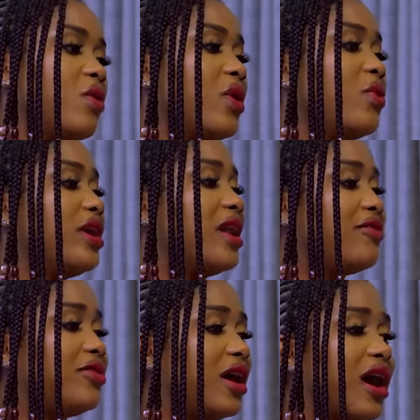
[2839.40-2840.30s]
When we
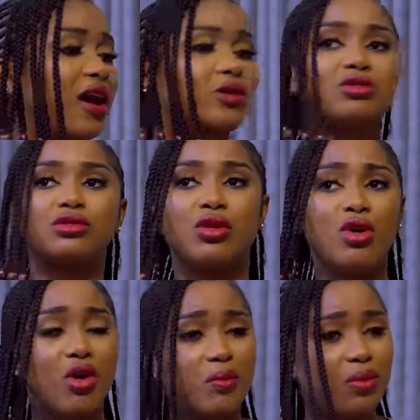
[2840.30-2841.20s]
left the house,
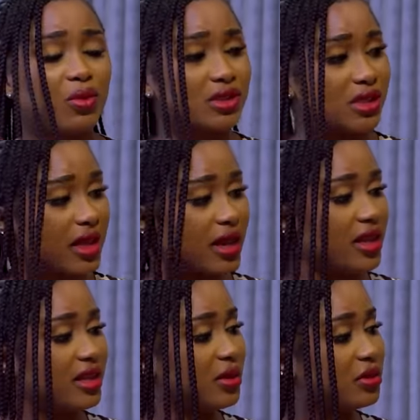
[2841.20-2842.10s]
Hope was
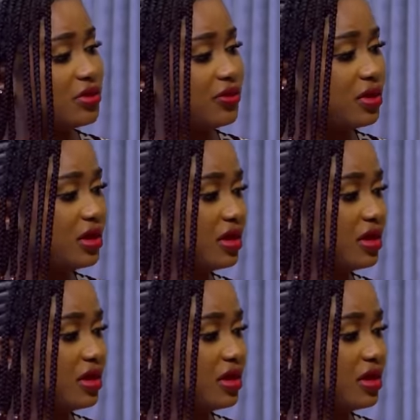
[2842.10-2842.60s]
here and there was food